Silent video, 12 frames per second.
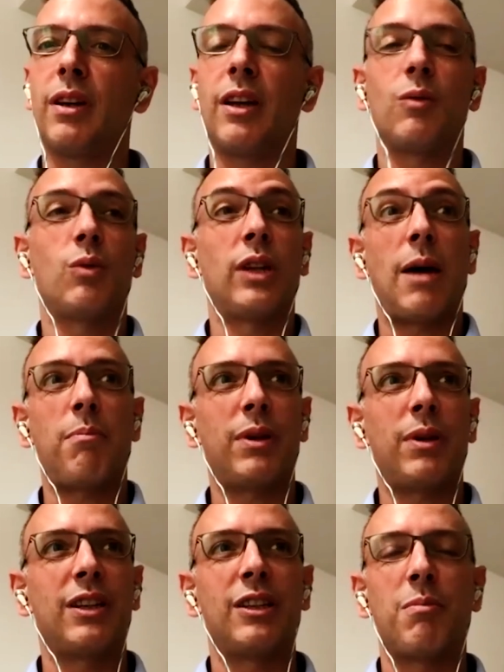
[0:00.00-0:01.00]
And what
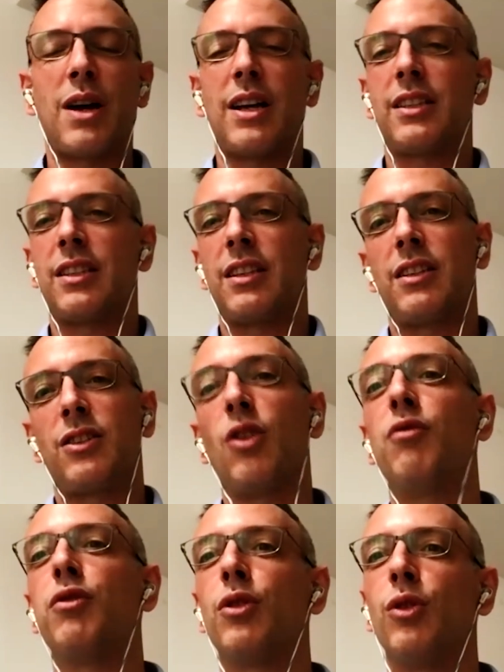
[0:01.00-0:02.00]
happened in the past is
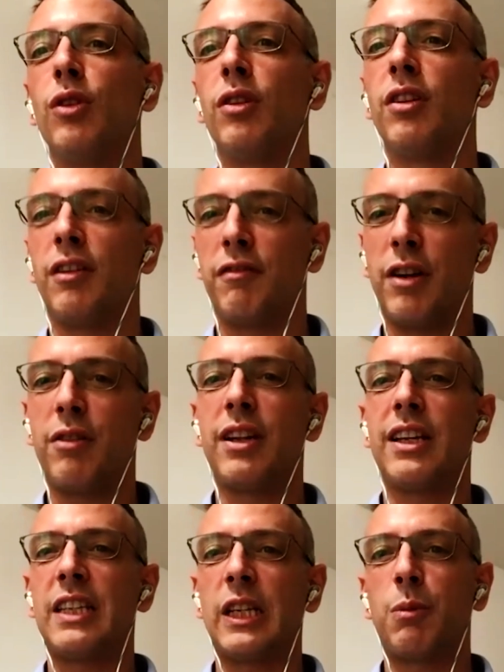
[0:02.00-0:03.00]
overall a very
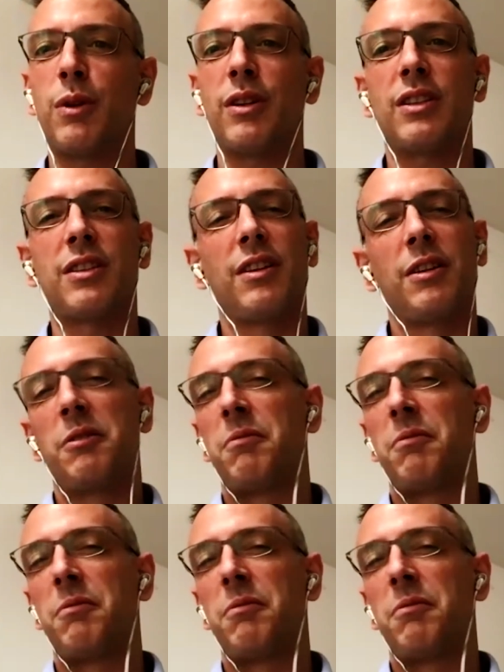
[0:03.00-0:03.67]
nice experience.